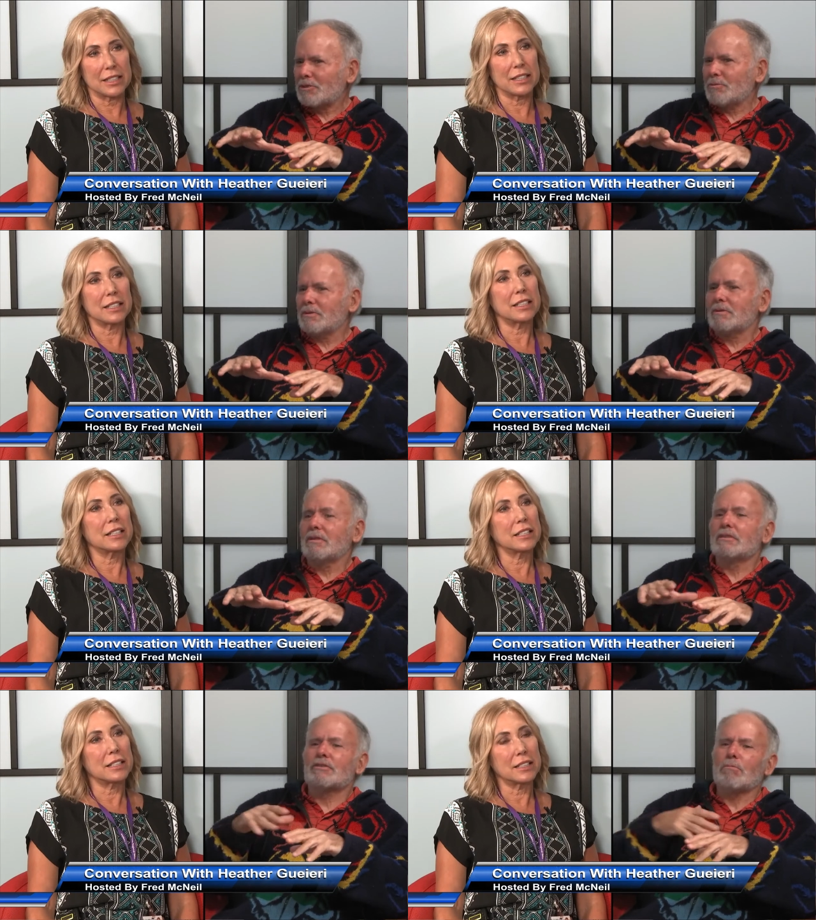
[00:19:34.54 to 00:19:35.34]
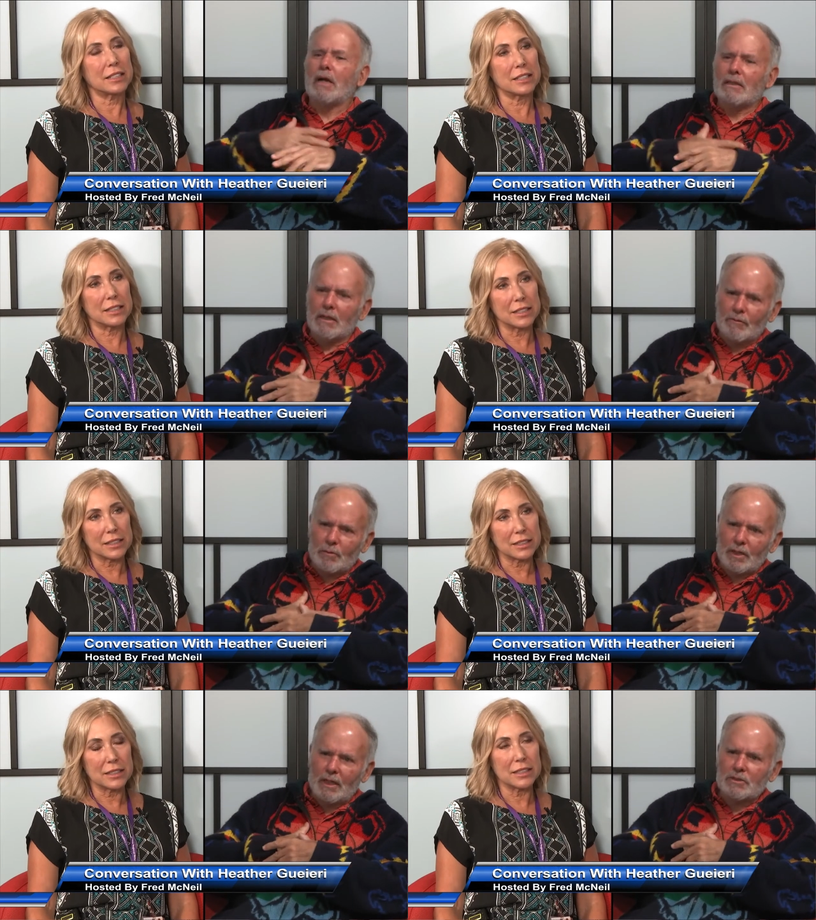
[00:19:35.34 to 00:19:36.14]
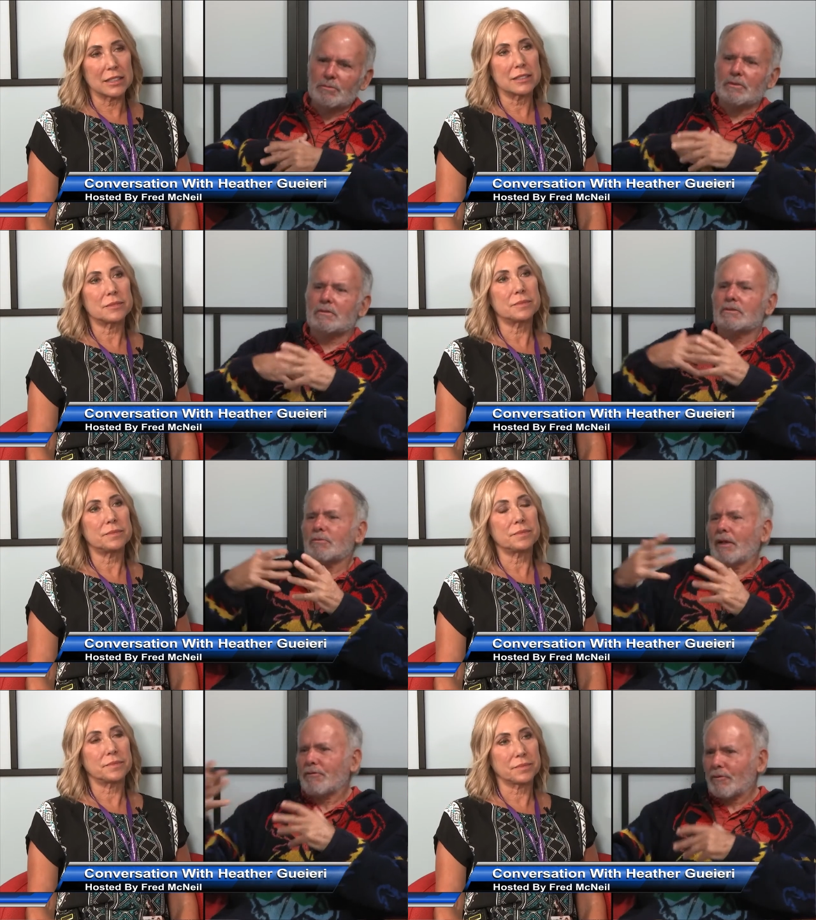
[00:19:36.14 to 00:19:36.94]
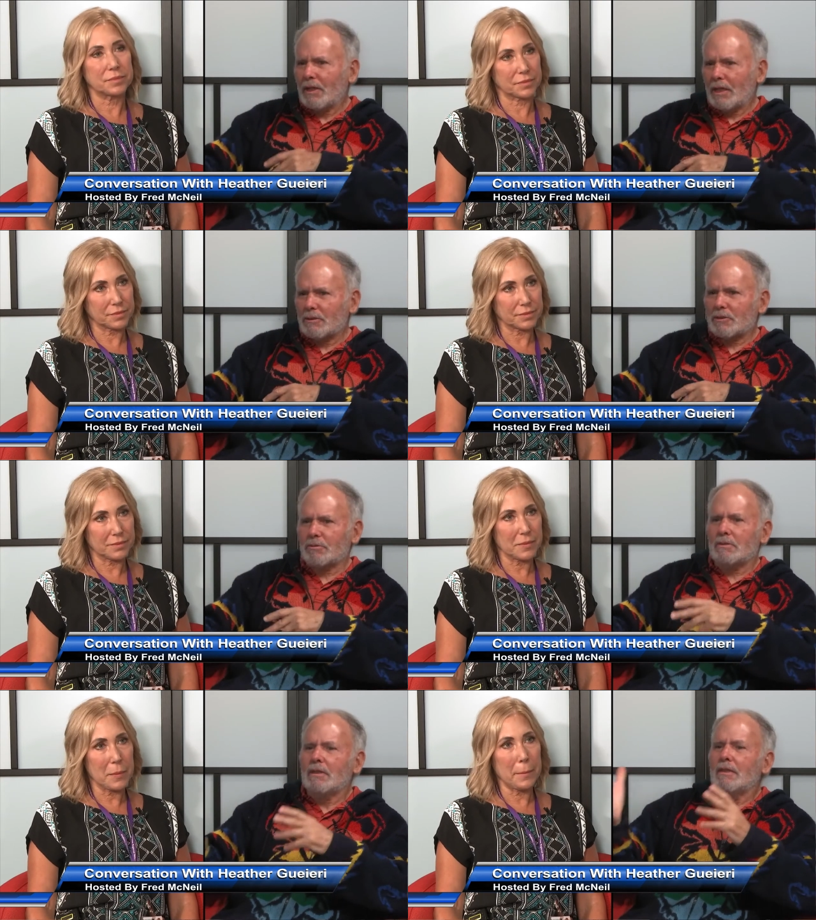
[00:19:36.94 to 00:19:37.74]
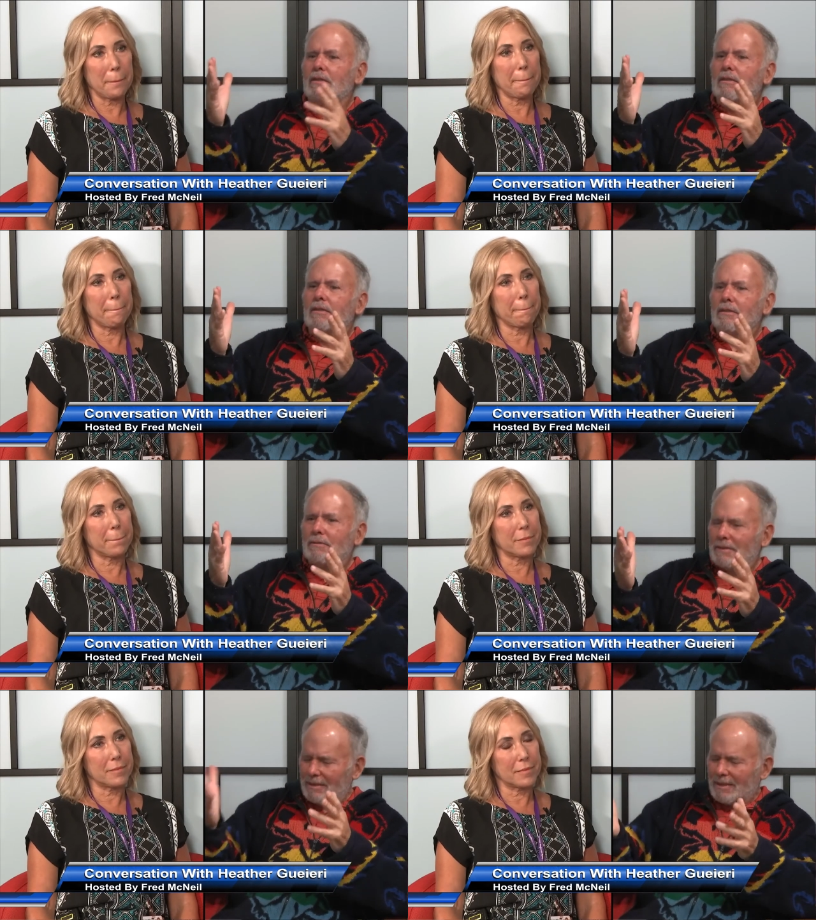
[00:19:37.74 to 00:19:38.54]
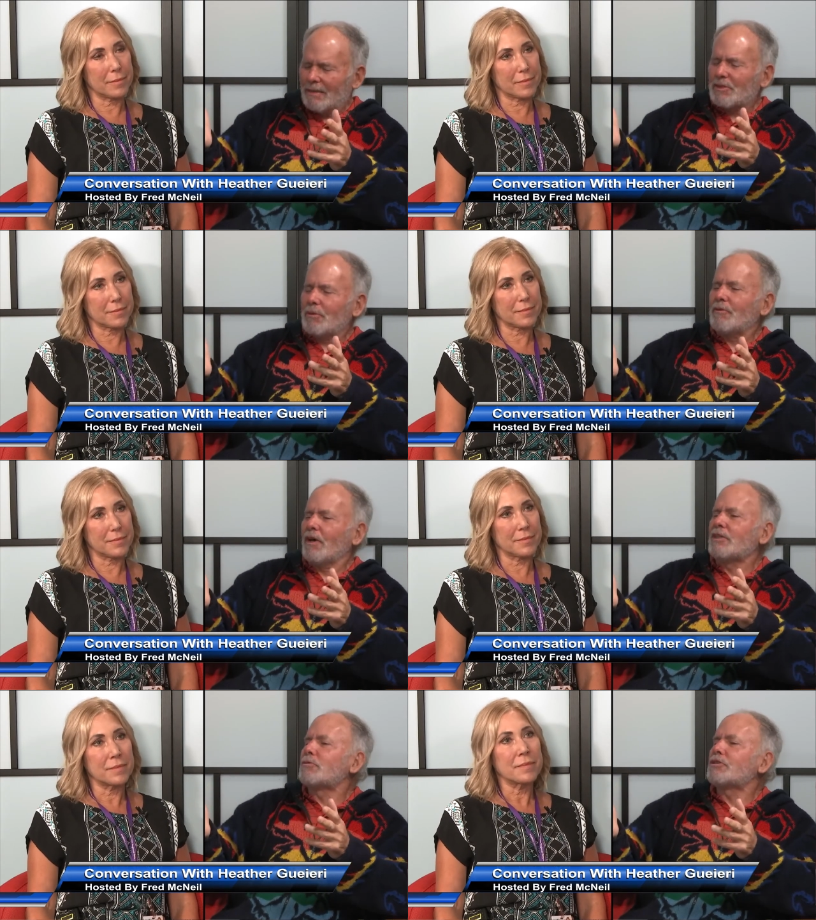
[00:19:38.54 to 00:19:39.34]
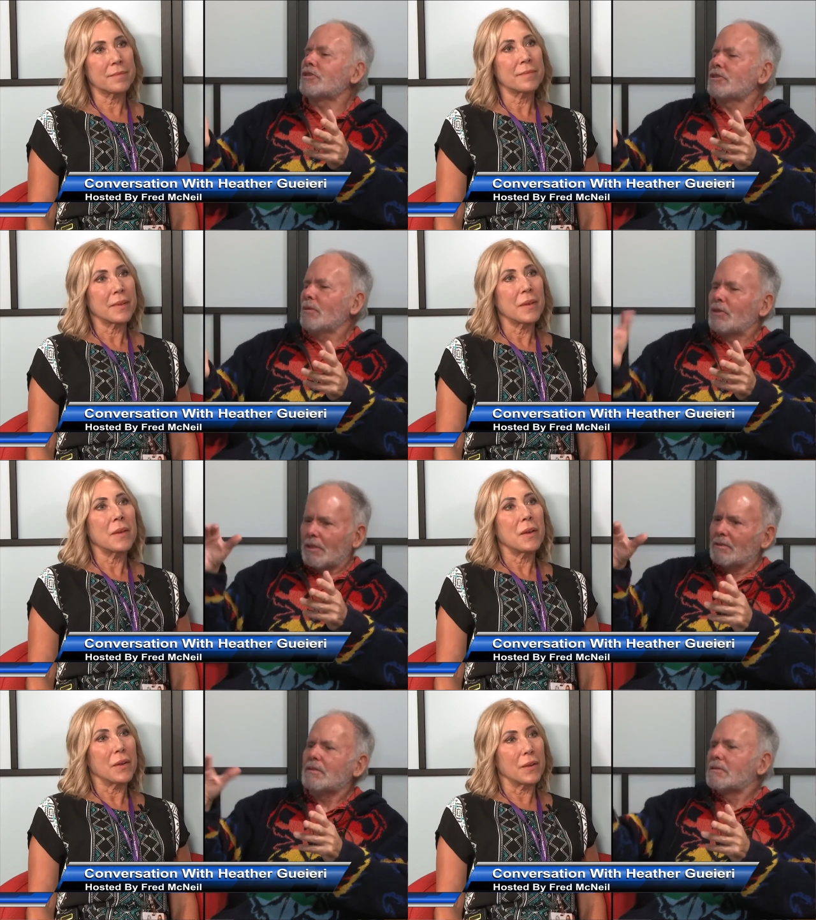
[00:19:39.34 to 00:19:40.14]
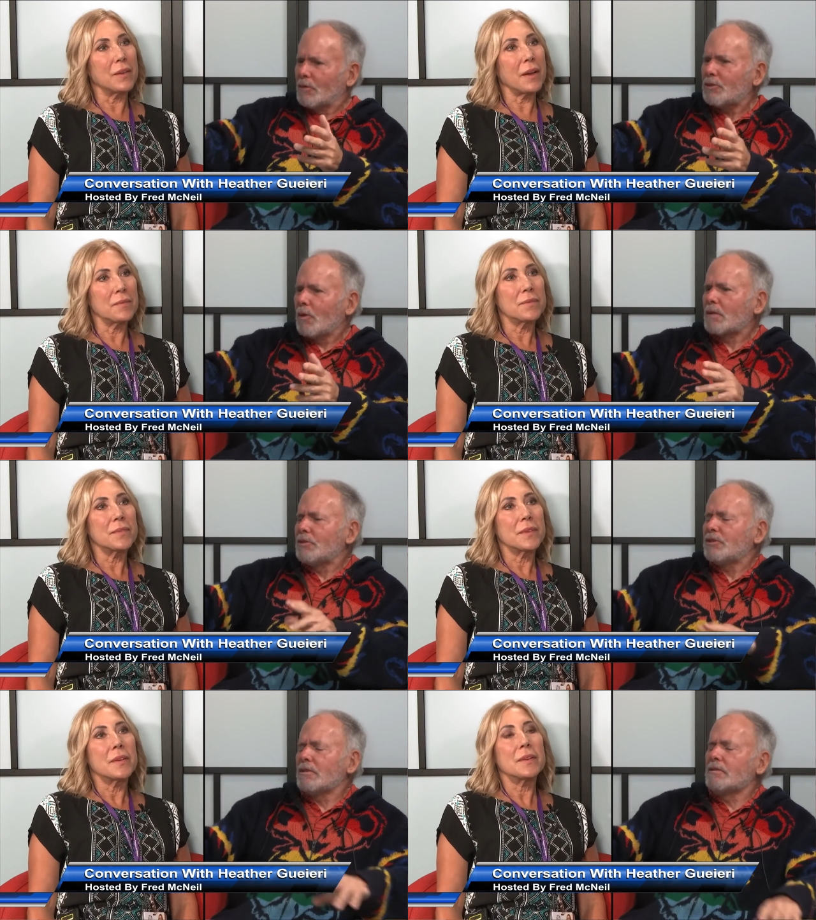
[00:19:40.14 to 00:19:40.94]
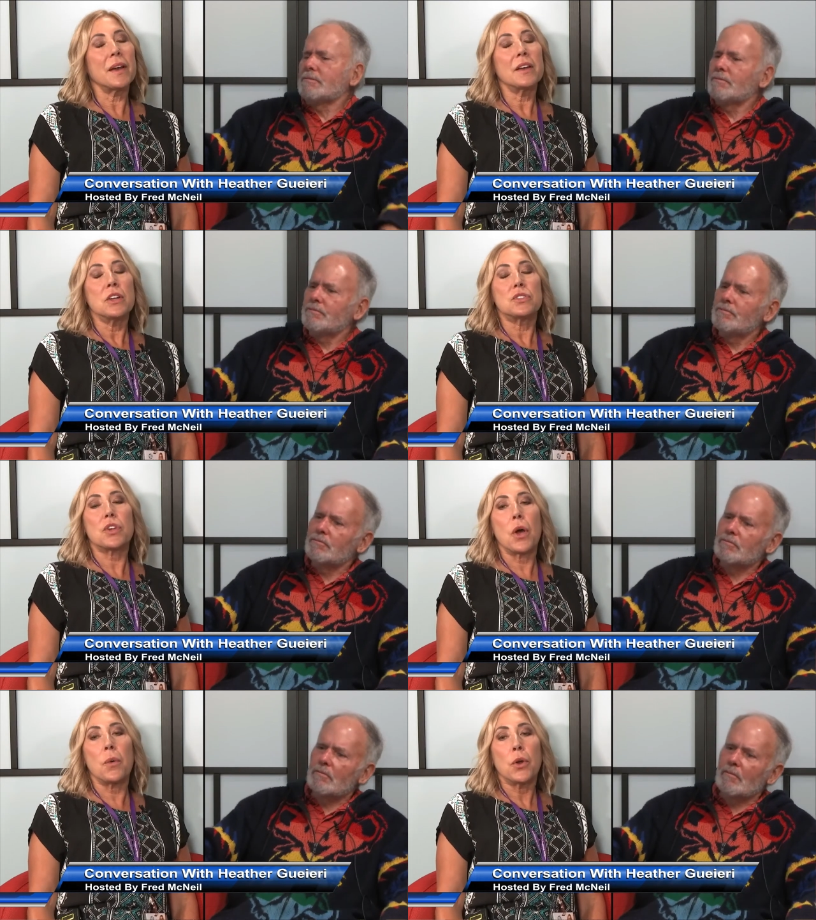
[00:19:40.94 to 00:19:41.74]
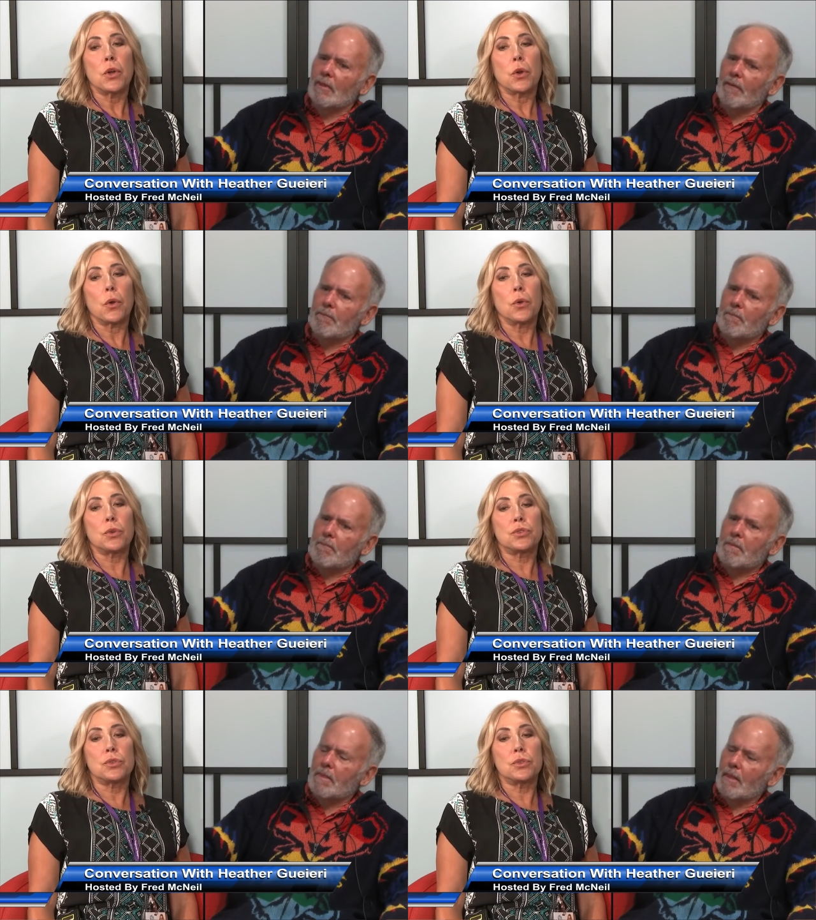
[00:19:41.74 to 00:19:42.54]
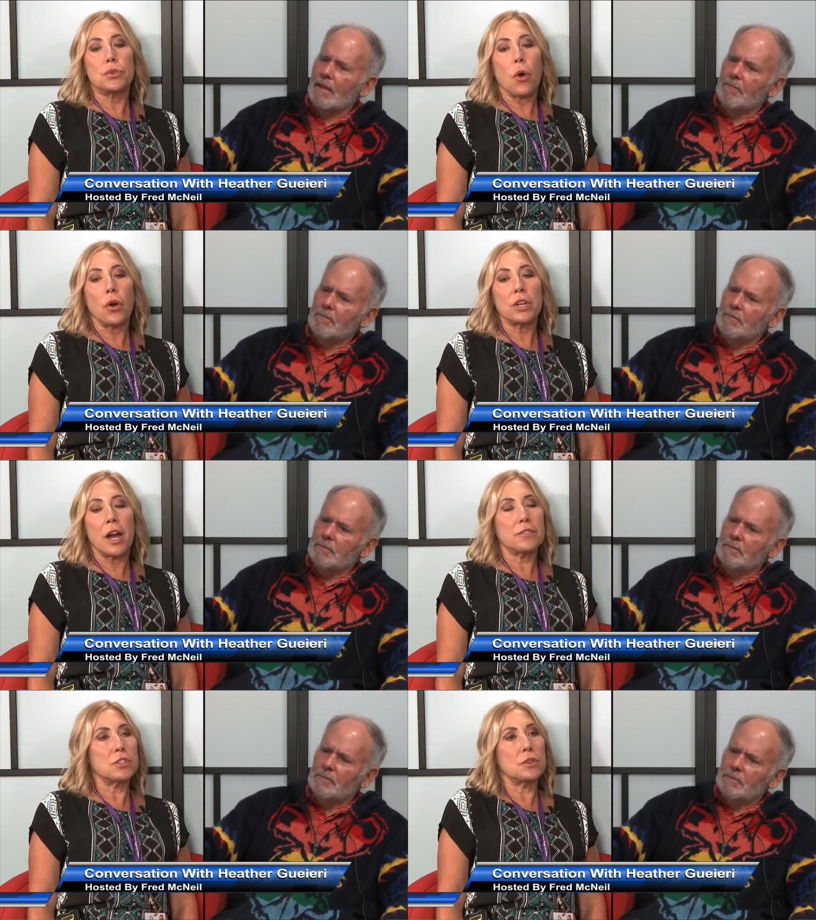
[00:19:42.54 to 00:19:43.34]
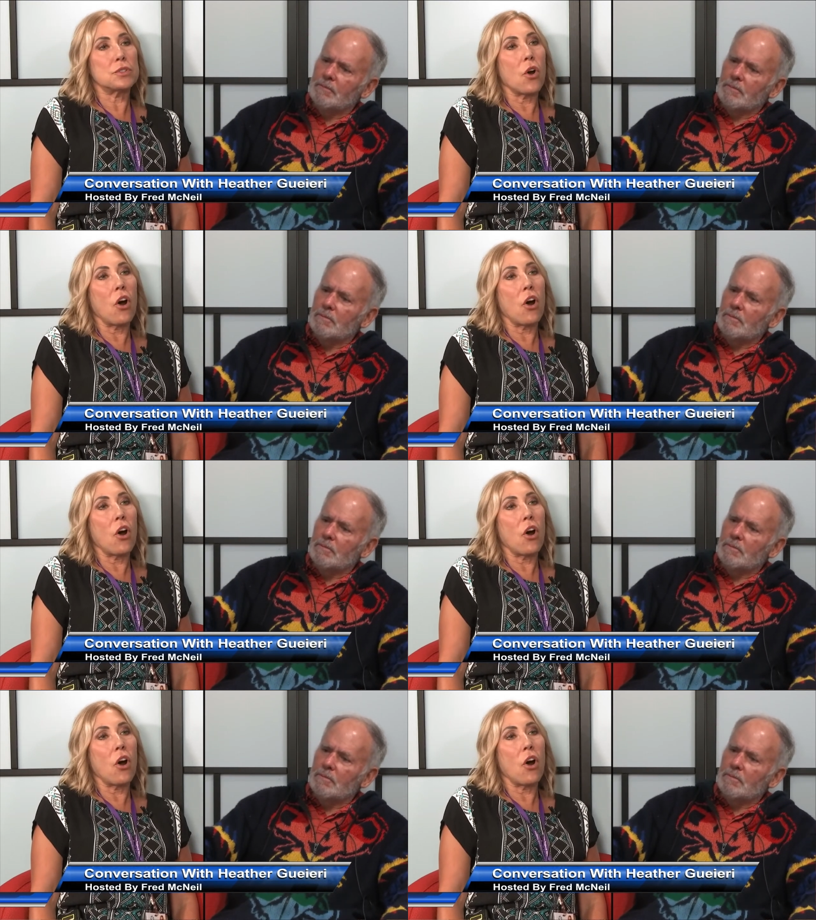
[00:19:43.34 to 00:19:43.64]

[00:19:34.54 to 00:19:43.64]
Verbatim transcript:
Speaker 1: eligible? Is my loved one eligible? Is my friend eligible? give them some advice, which is, I mean,
Speaker 2: what do you want them to do? Yeah, so all you have to do is